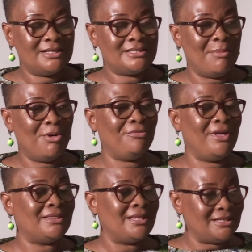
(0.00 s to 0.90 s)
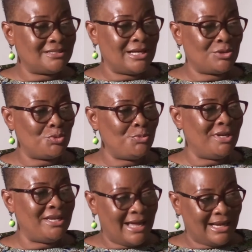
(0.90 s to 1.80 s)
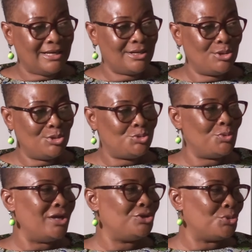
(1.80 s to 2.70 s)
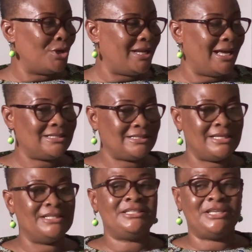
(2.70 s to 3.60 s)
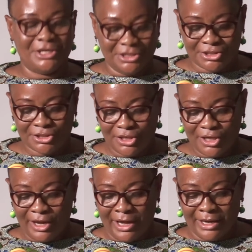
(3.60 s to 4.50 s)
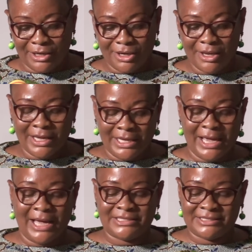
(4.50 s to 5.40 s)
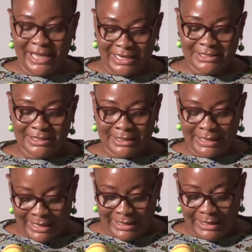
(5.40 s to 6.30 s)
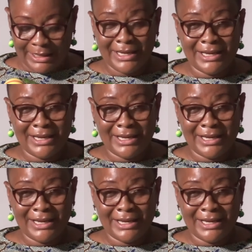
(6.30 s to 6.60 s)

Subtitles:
some of the things that could be done to ensure that things change. And he has said clearly